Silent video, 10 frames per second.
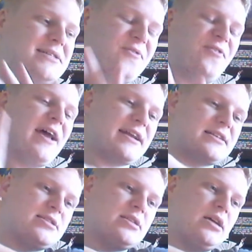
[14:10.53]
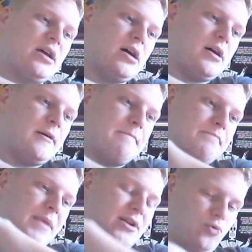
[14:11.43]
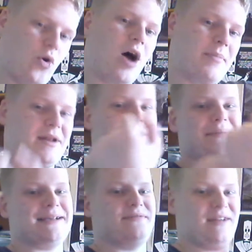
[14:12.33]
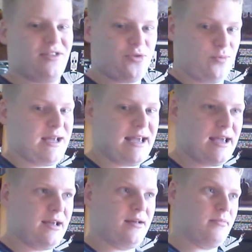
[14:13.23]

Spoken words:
Effect, Andromeda, and Mass Effect 3.